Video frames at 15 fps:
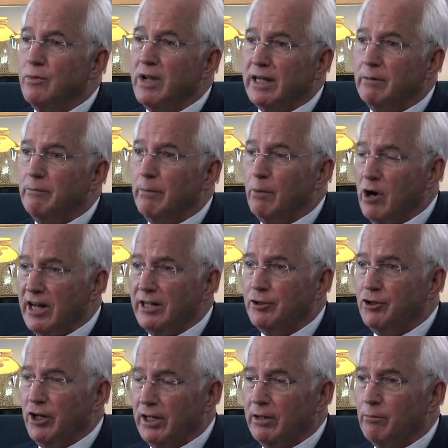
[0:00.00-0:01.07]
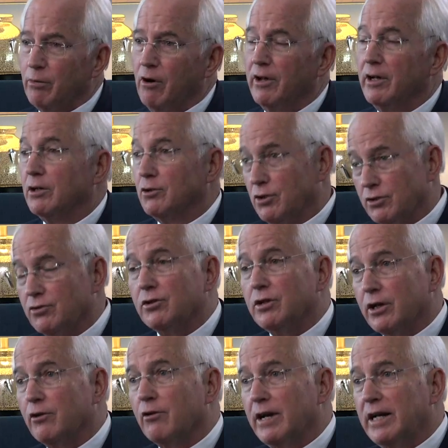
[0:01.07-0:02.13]
making breaded chicken products, it's an
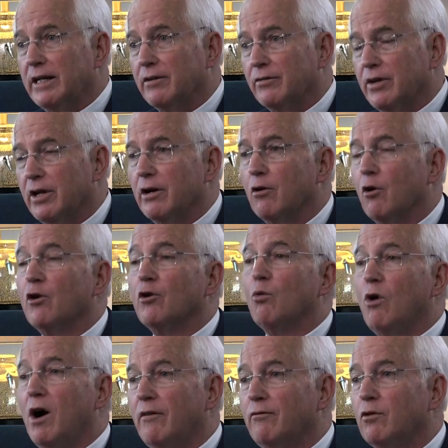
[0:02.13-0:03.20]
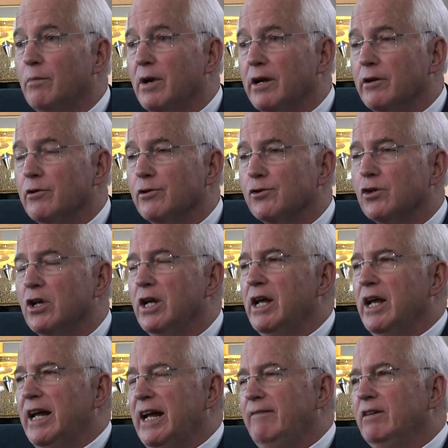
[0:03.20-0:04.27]
ingredient there, or the waffle bakers.
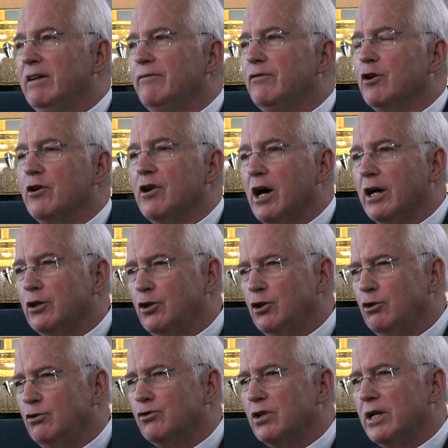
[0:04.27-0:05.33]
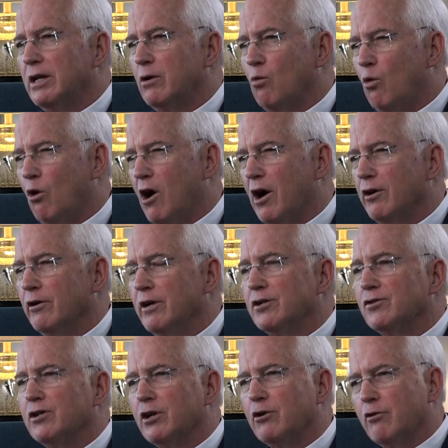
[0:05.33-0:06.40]
Even if they're not using water
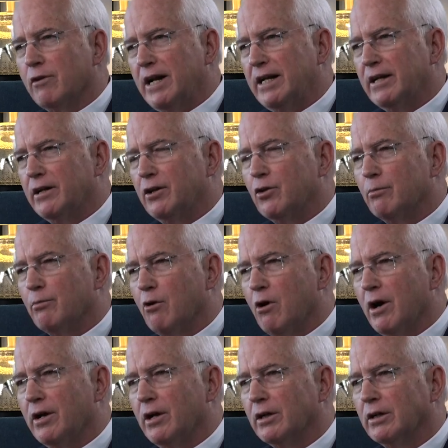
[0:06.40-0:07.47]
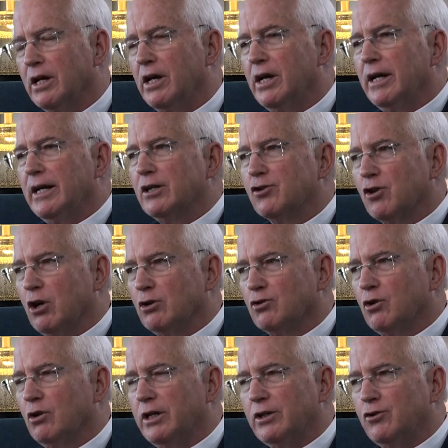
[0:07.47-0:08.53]
as an ingredient in their product,
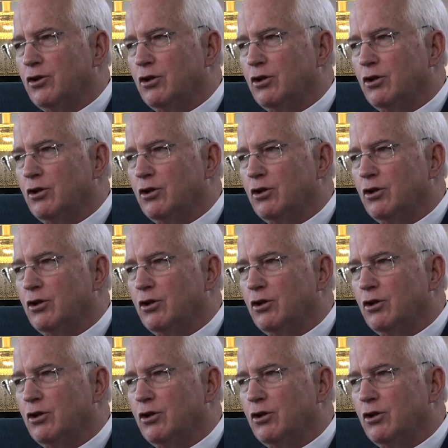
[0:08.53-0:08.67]
it's